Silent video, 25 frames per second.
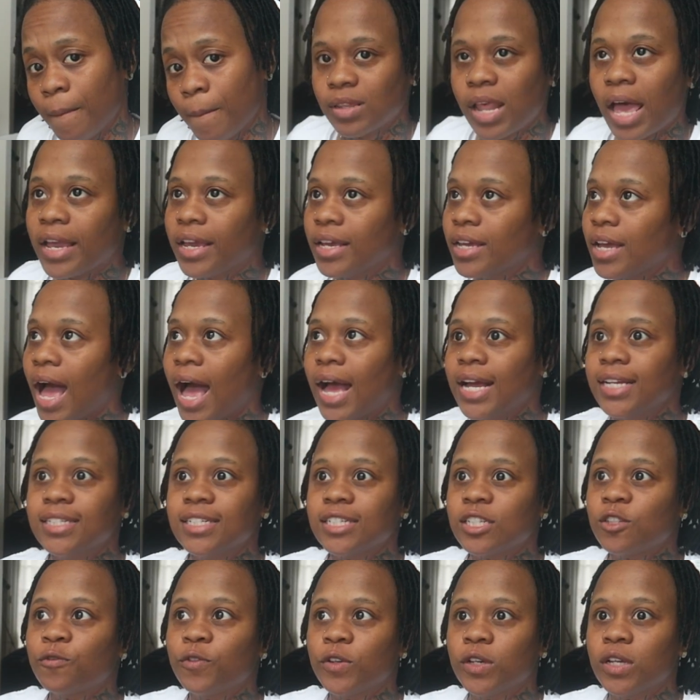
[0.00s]
Like, I
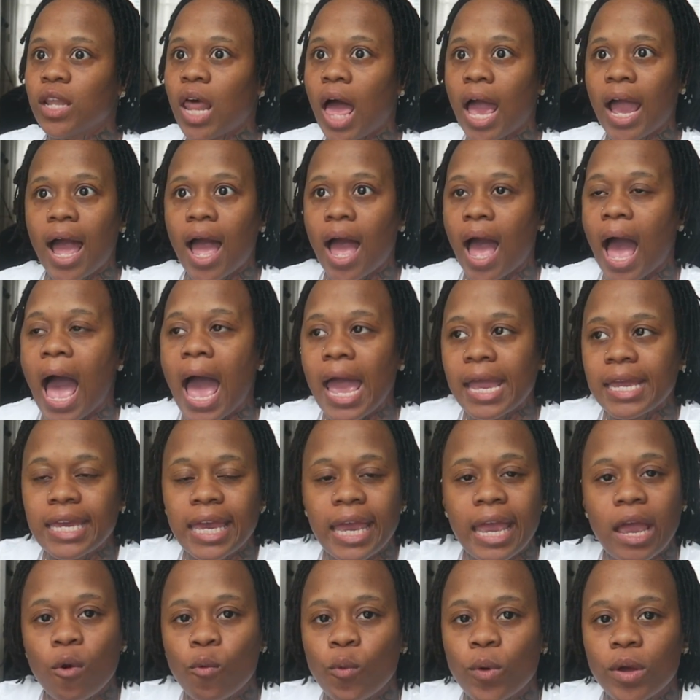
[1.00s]
just feel like I
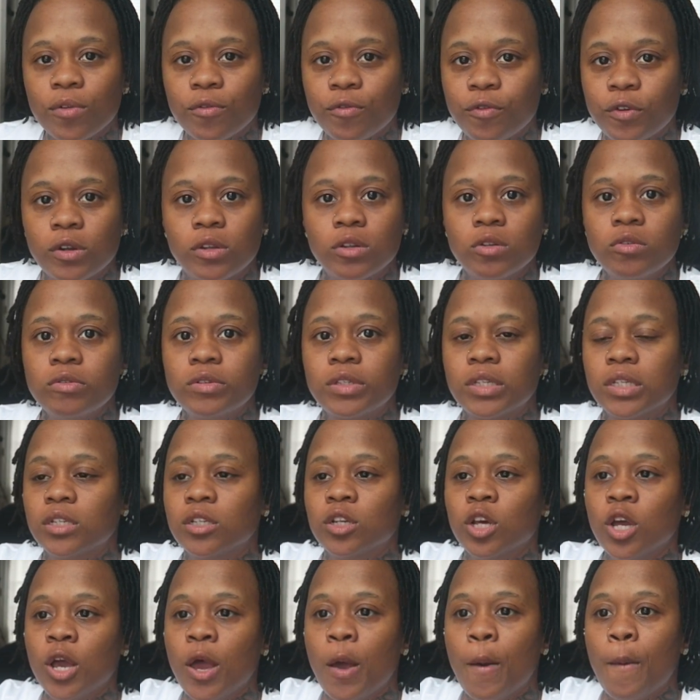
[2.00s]
can't win for
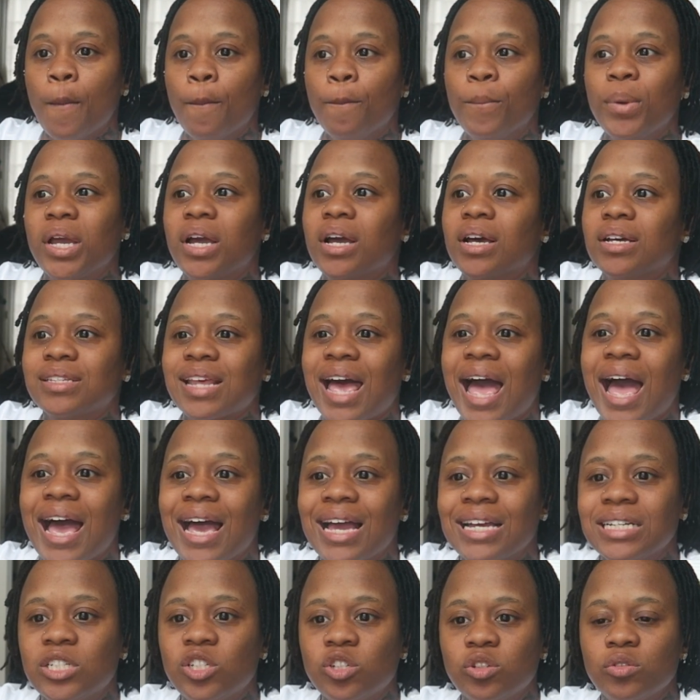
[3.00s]
losing because
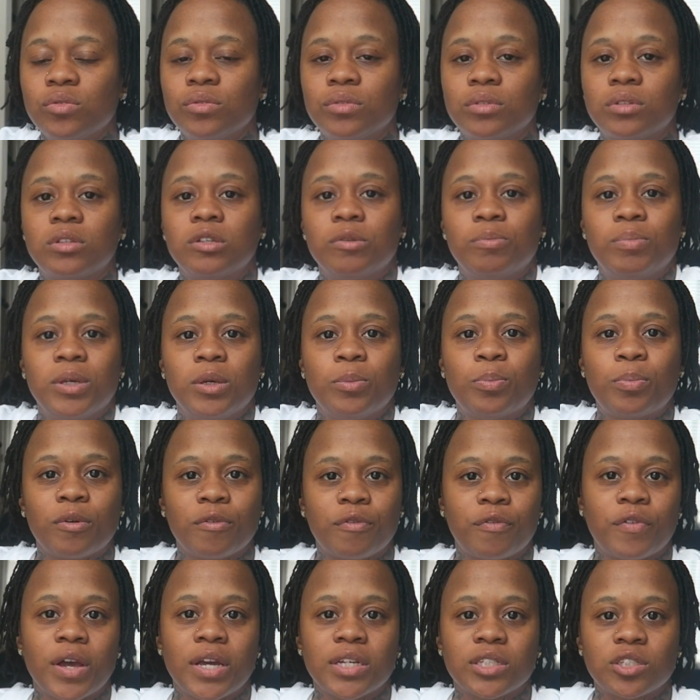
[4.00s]
I choose to be
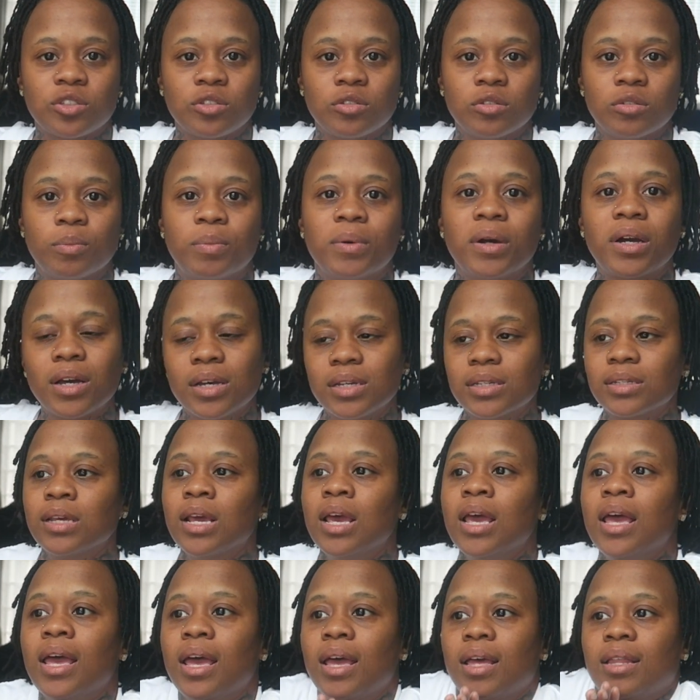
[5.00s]
professional, because
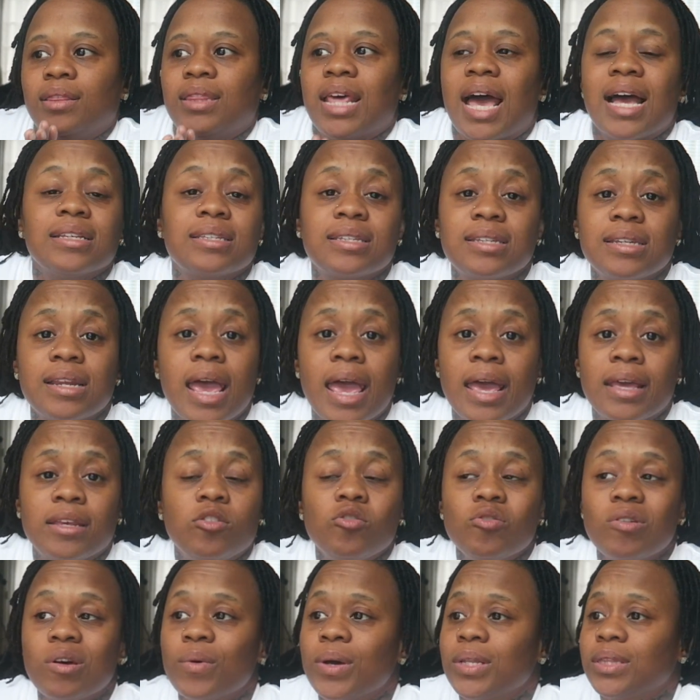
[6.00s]
and
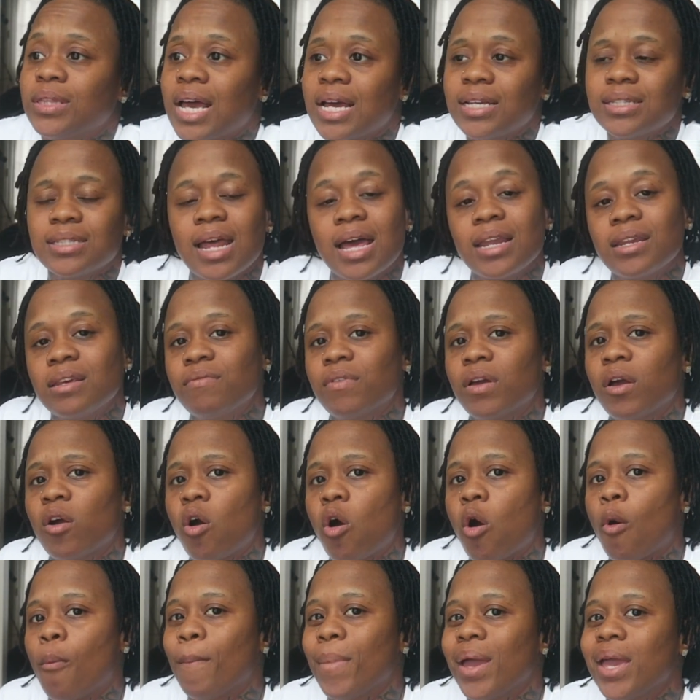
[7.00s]
you know what, that's not even
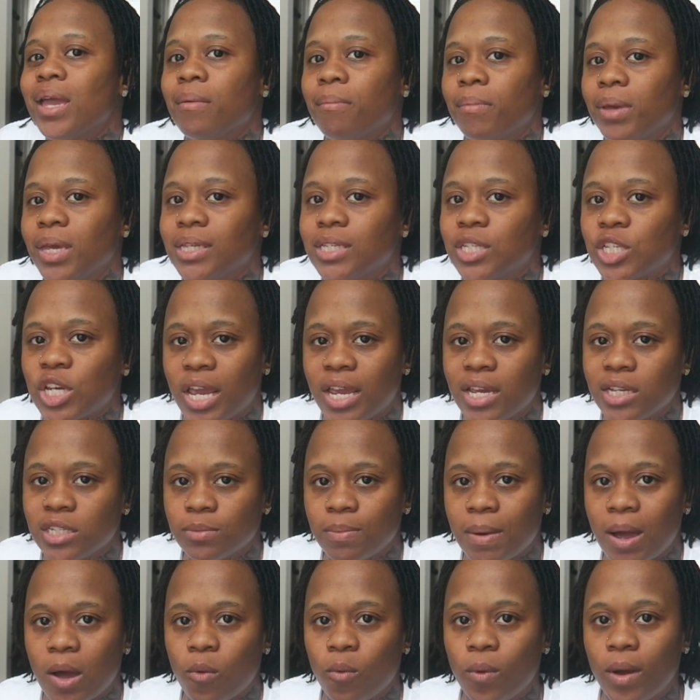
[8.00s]
gonna make me
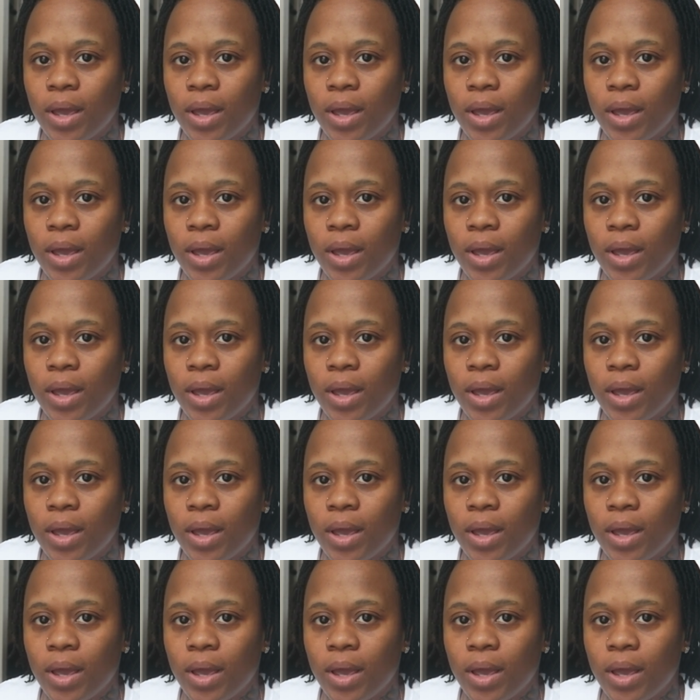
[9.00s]
change my